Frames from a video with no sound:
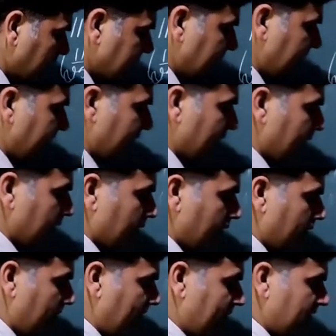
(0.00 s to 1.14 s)
you see here,
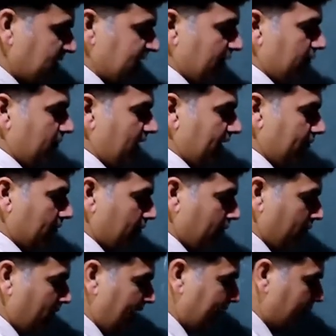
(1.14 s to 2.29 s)
5 1s are 5.
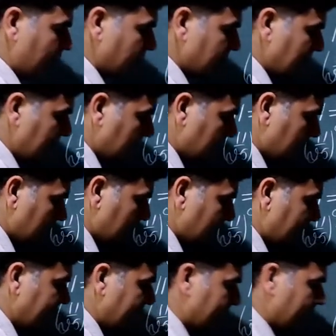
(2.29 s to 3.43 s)
5 2s are
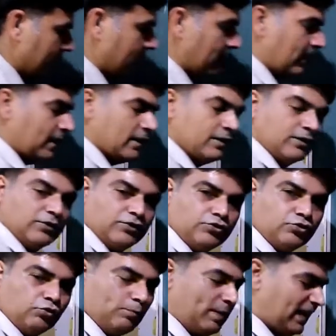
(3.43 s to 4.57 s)
10.
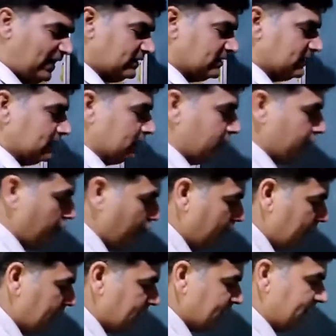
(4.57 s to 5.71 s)
2 balance. 2
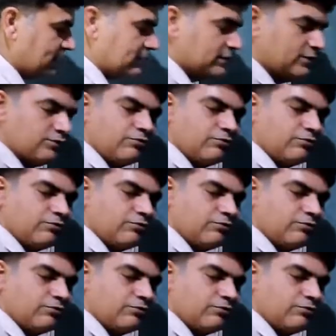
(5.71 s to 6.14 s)
with 6,